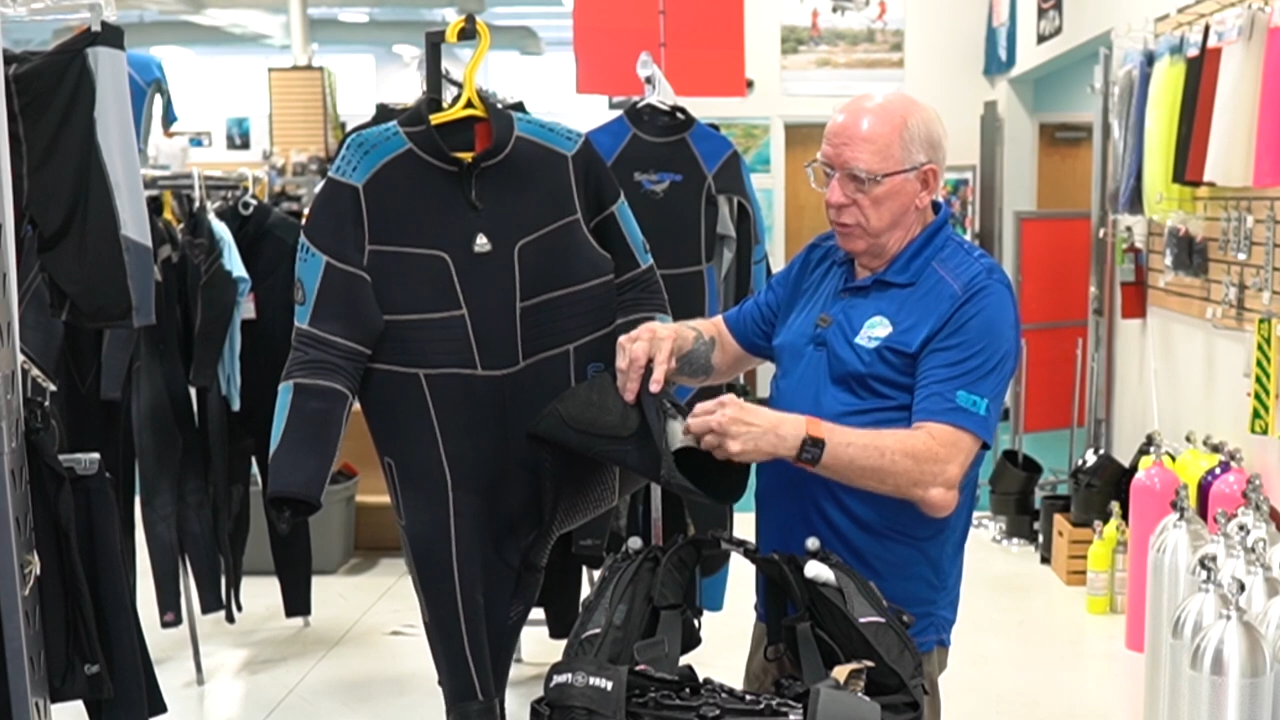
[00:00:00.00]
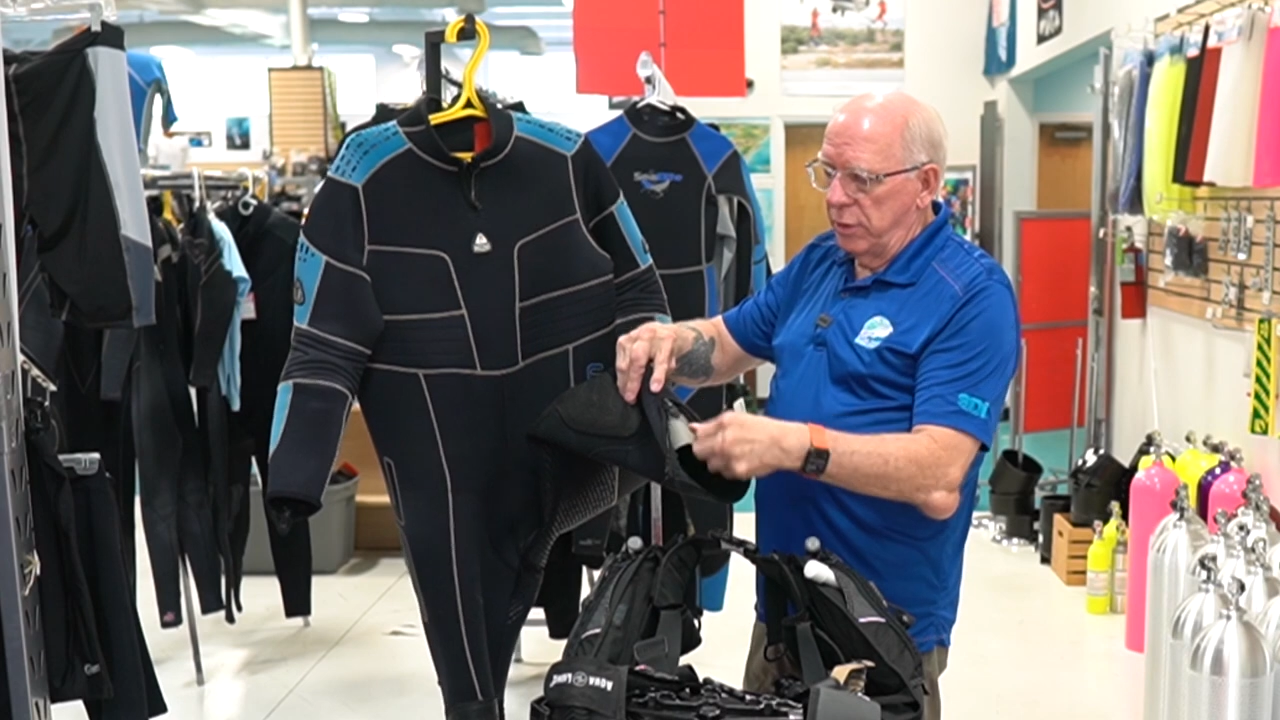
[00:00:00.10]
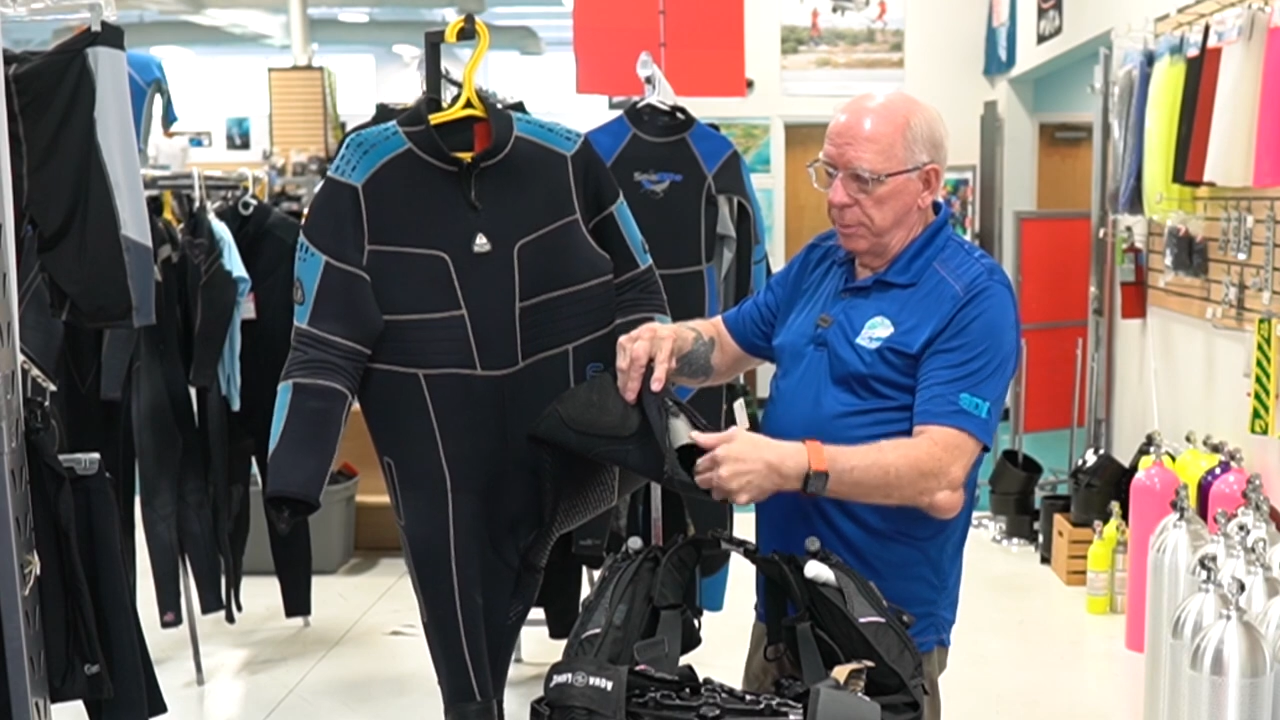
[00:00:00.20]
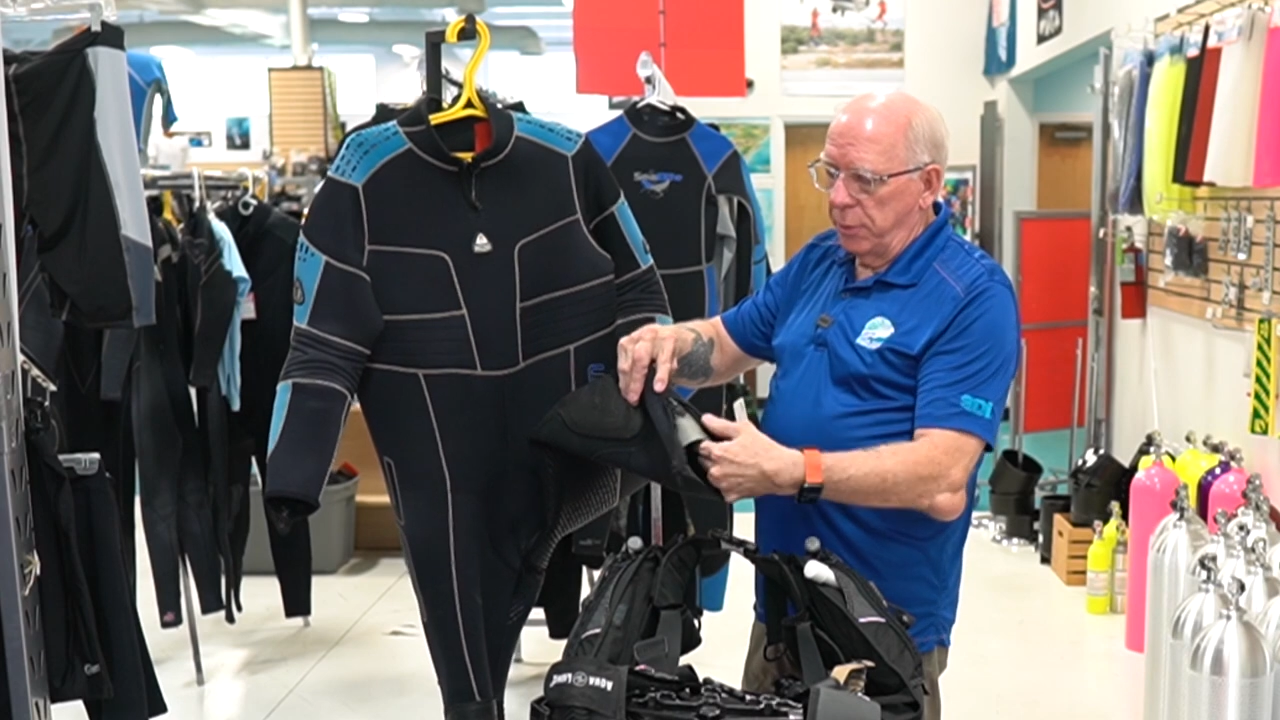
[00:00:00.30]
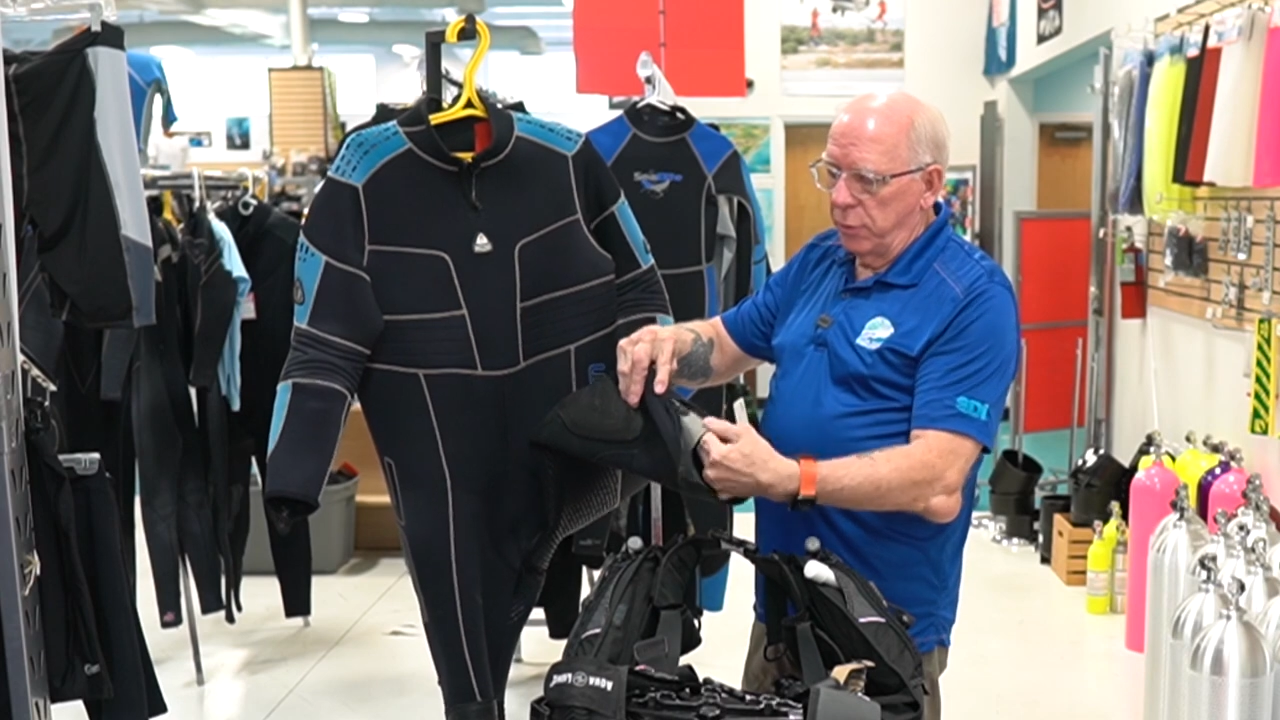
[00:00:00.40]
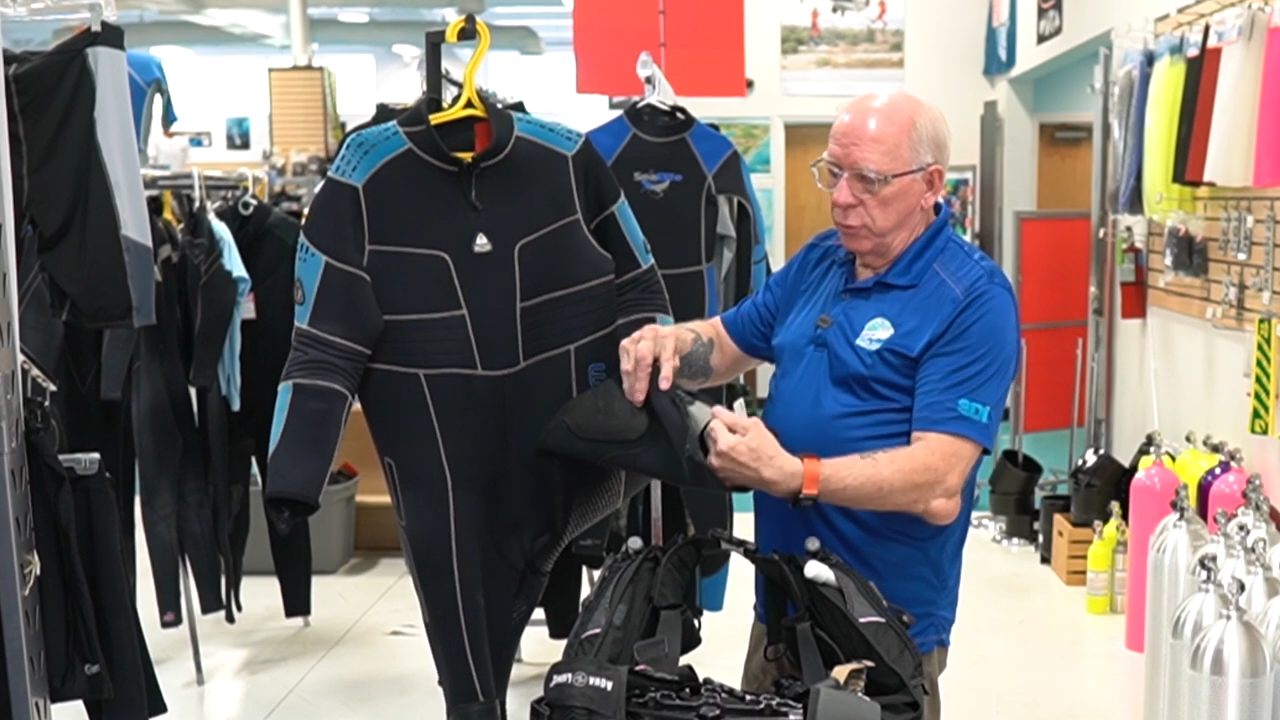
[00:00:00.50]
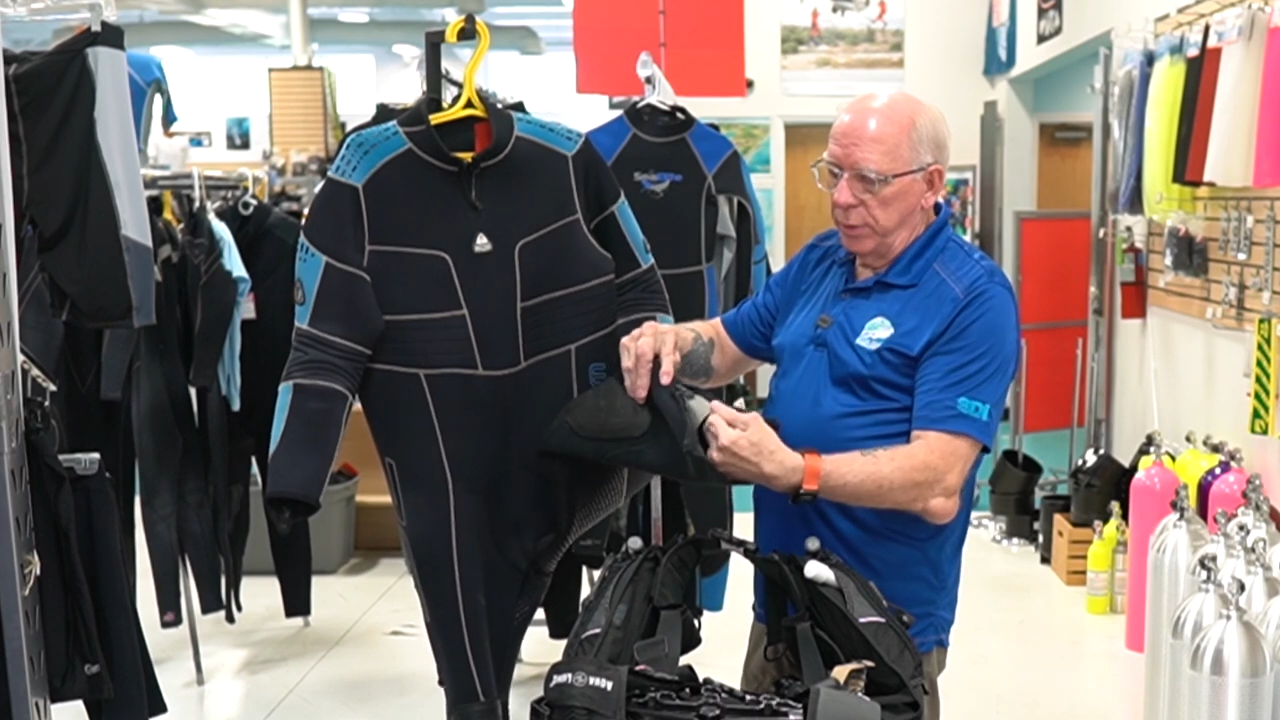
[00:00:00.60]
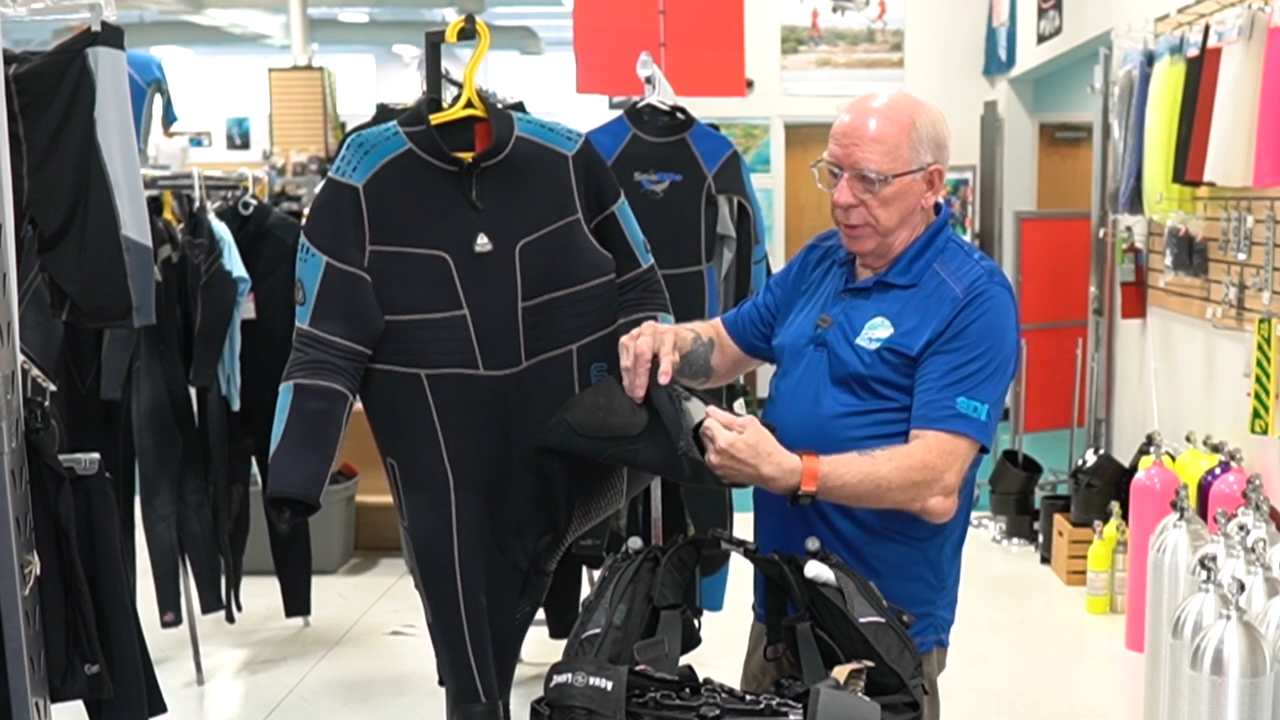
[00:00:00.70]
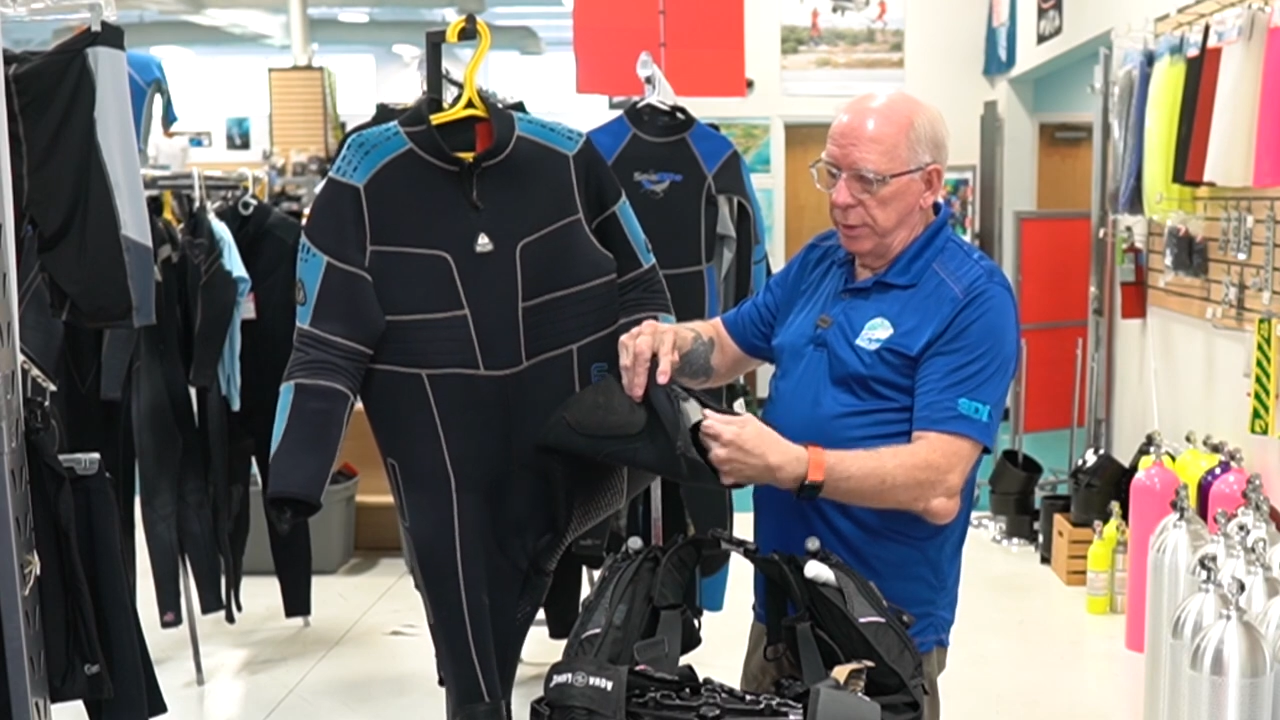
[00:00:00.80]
zippers with